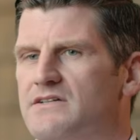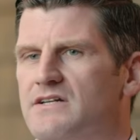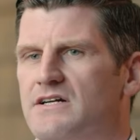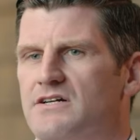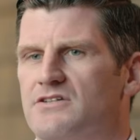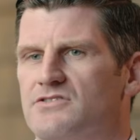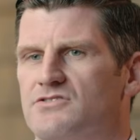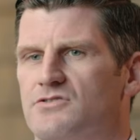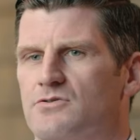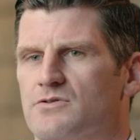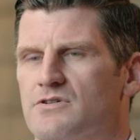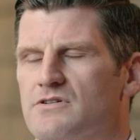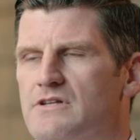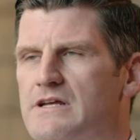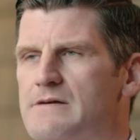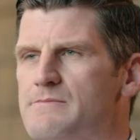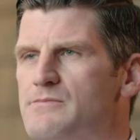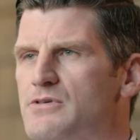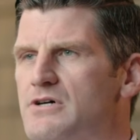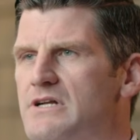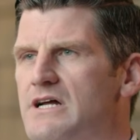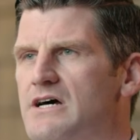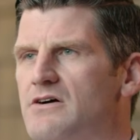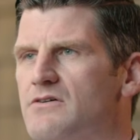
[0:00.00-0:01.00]
terrorist organ. They
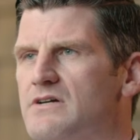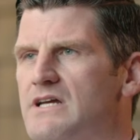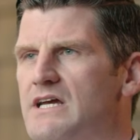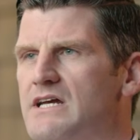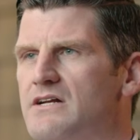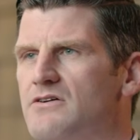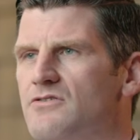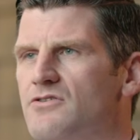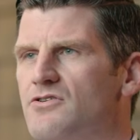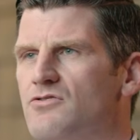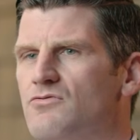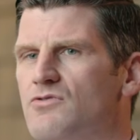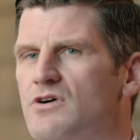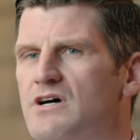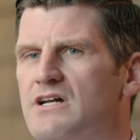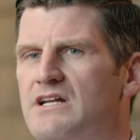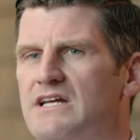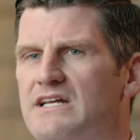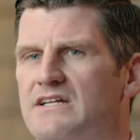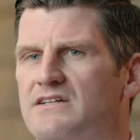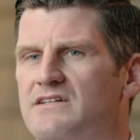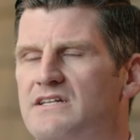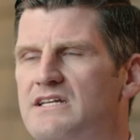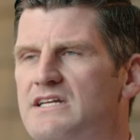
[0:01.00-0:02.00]
put Al-Qaeda on the run
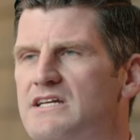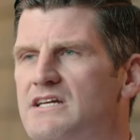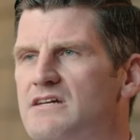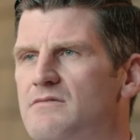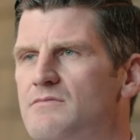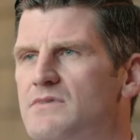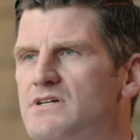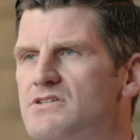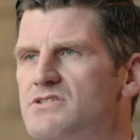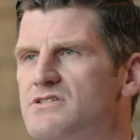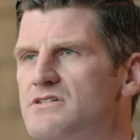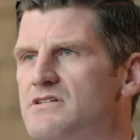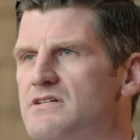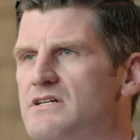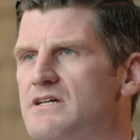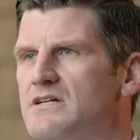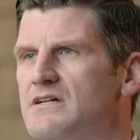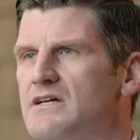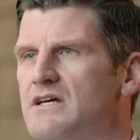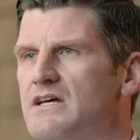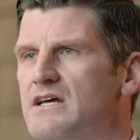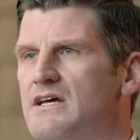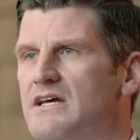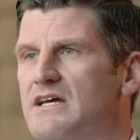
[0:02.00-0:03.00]
and decommissioned
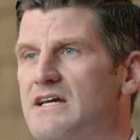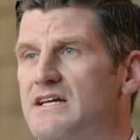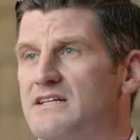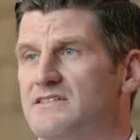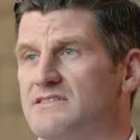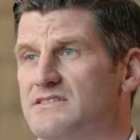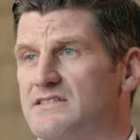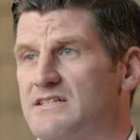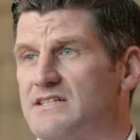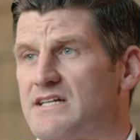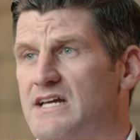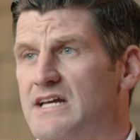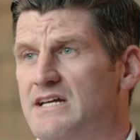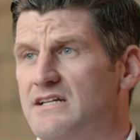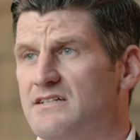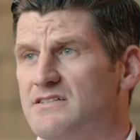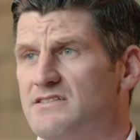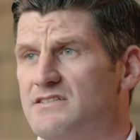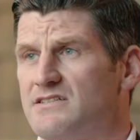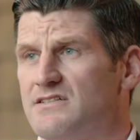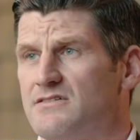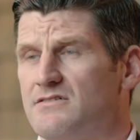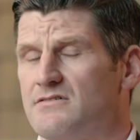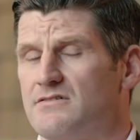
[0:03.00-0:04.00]
it. Is Al-Qaeda
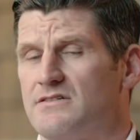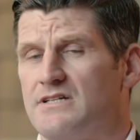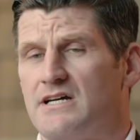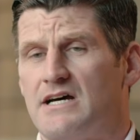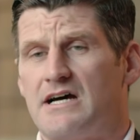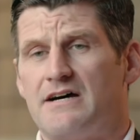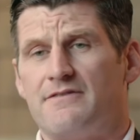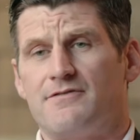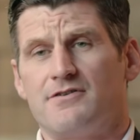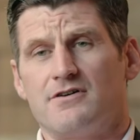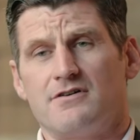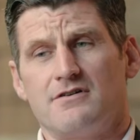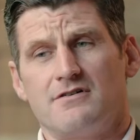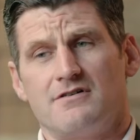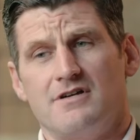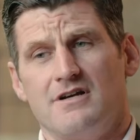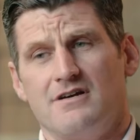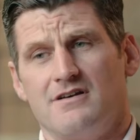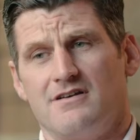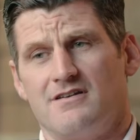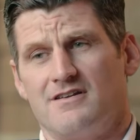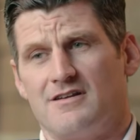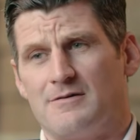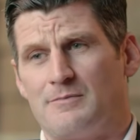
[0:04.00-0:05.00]
still? Now, I've heard
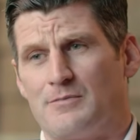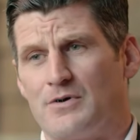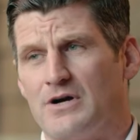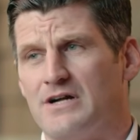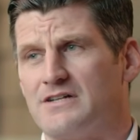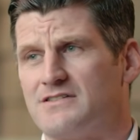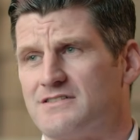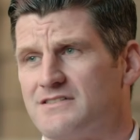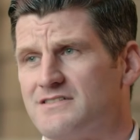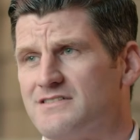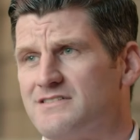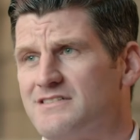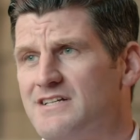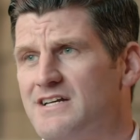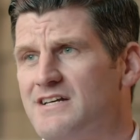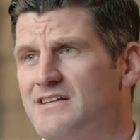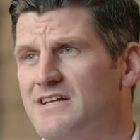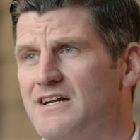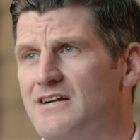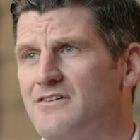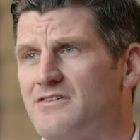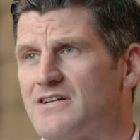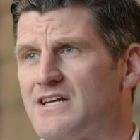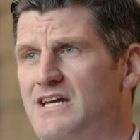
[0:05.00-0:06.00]
the president say
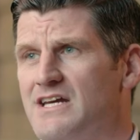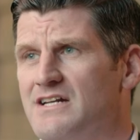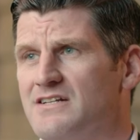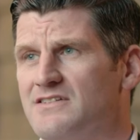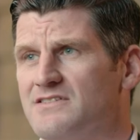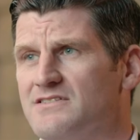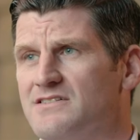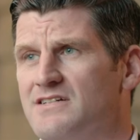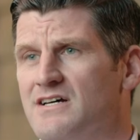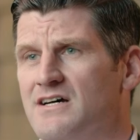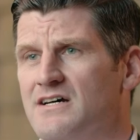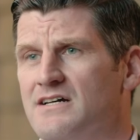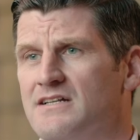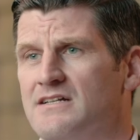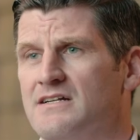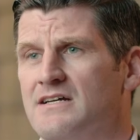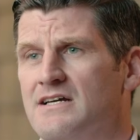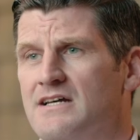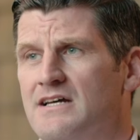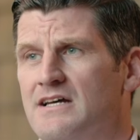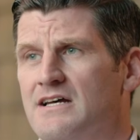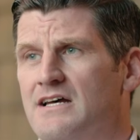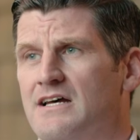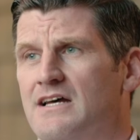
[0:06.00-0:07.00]
that Al-Qaeda is done.
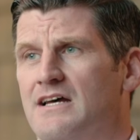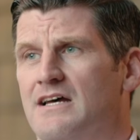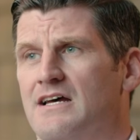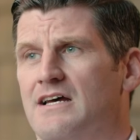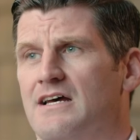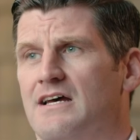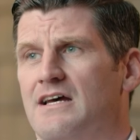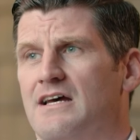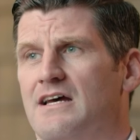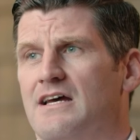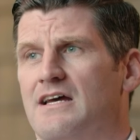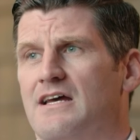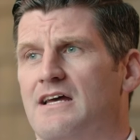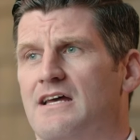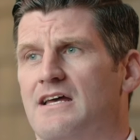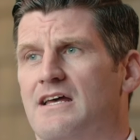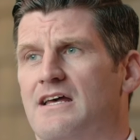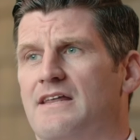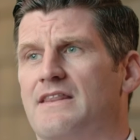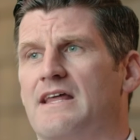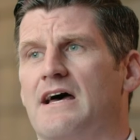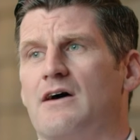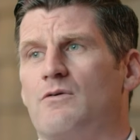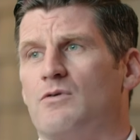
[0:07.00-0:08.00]

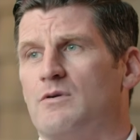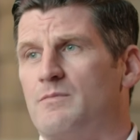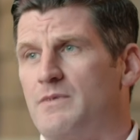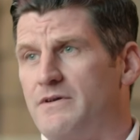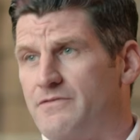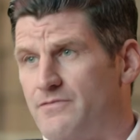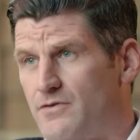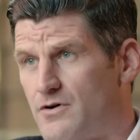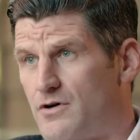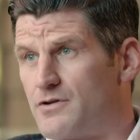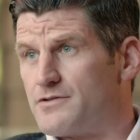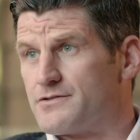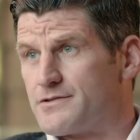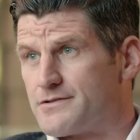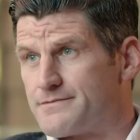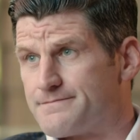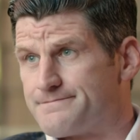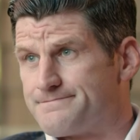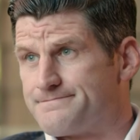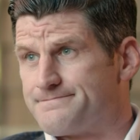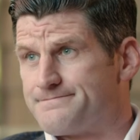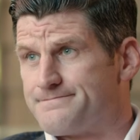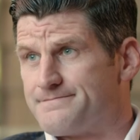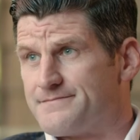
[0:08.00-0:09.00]
That would be false.
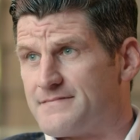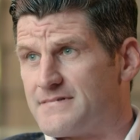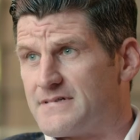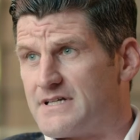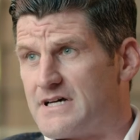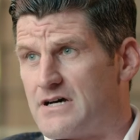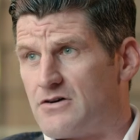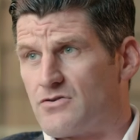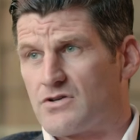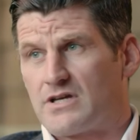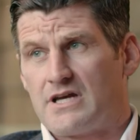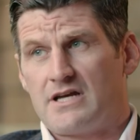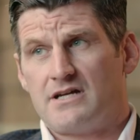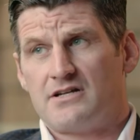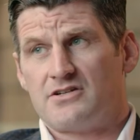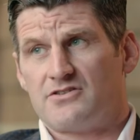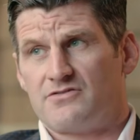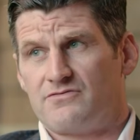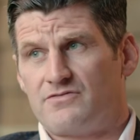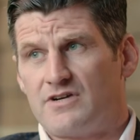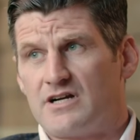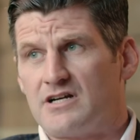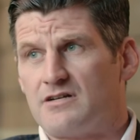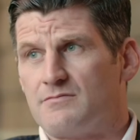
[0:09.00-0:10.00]
Al-Qaeda
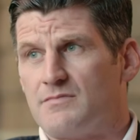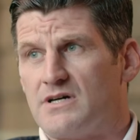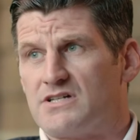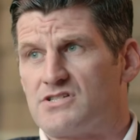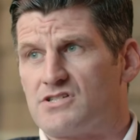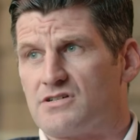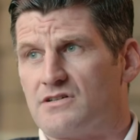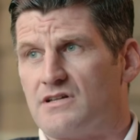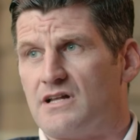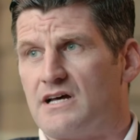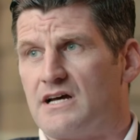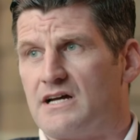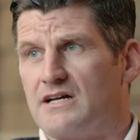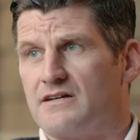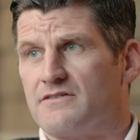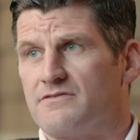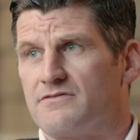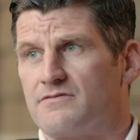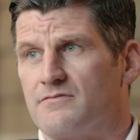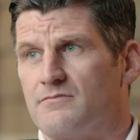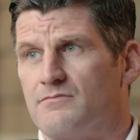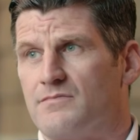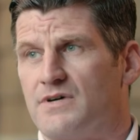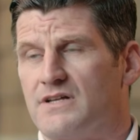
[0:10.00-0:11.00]
is very much
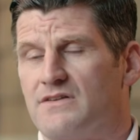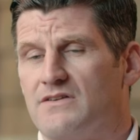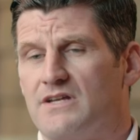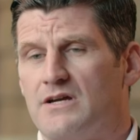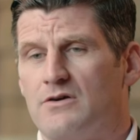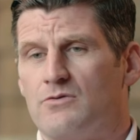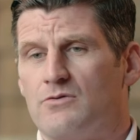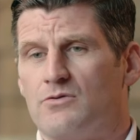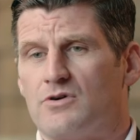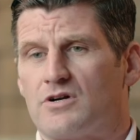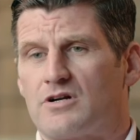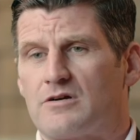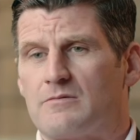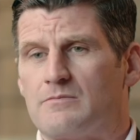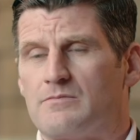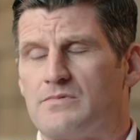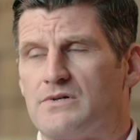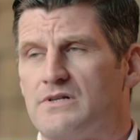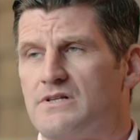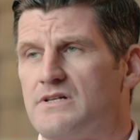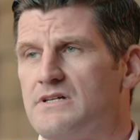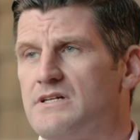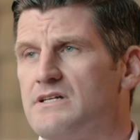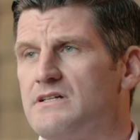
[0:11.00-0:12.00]
alive, but they were
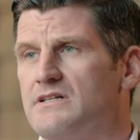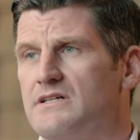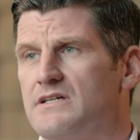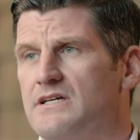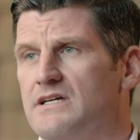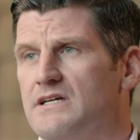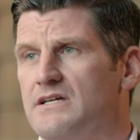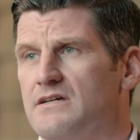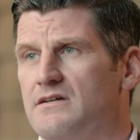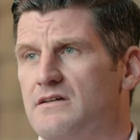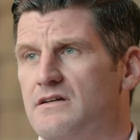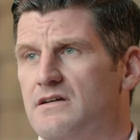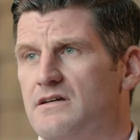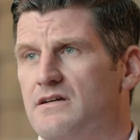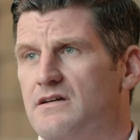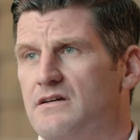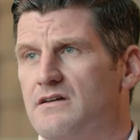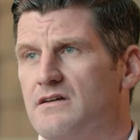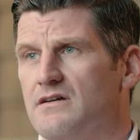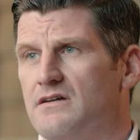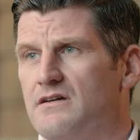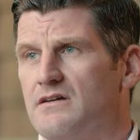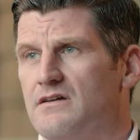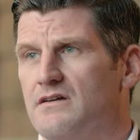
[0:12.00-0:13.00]
completely
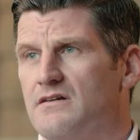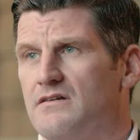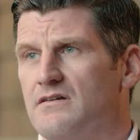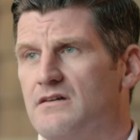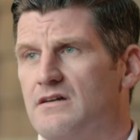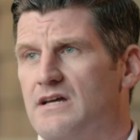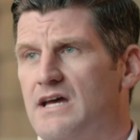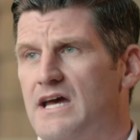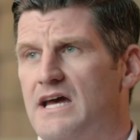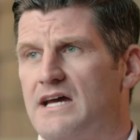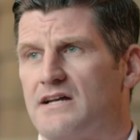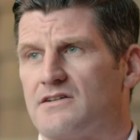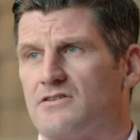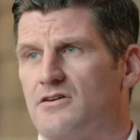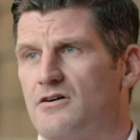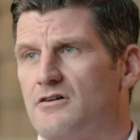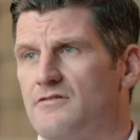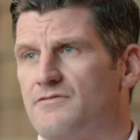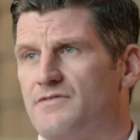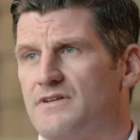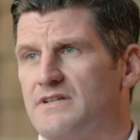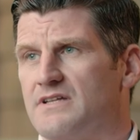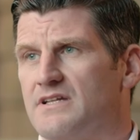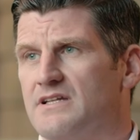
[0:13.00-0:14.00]
hacked
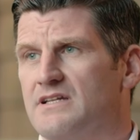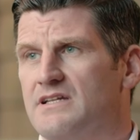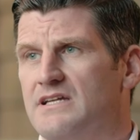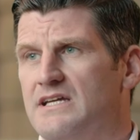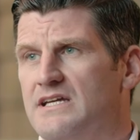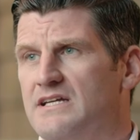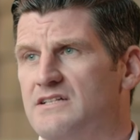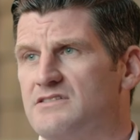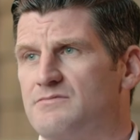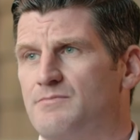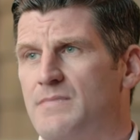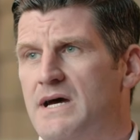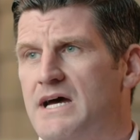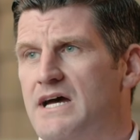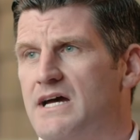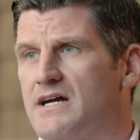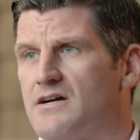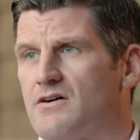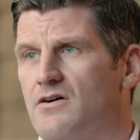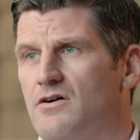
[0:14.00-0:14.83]
off at the knees, back,